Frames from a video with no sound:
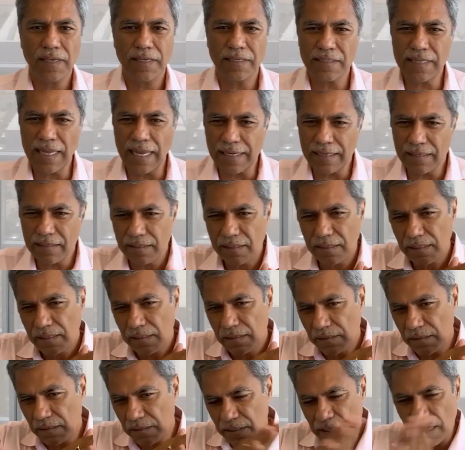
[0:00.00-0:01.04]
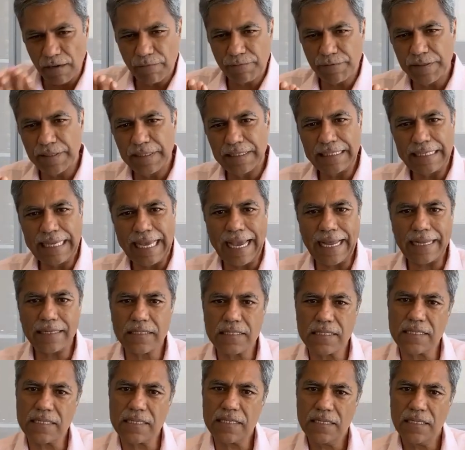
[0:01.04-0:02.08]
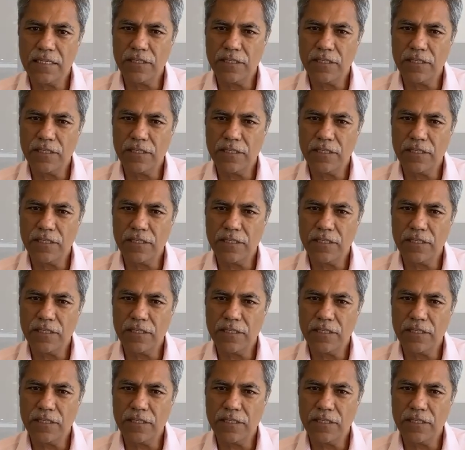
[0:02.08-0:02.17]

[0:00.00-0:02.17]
that the tougher it gets,